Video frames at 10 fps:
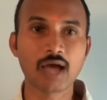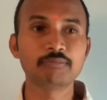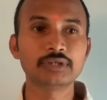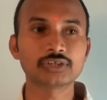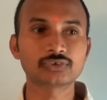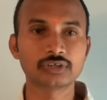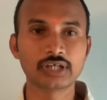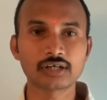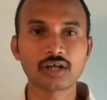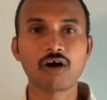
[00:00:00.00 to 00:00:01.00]
ambitious to
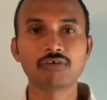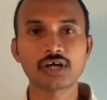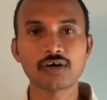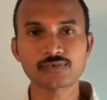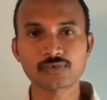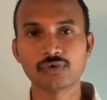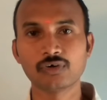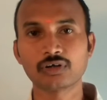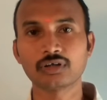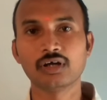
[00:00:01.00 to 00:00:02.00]
get out of
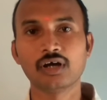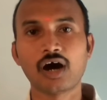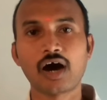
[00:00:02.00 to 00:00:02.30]
score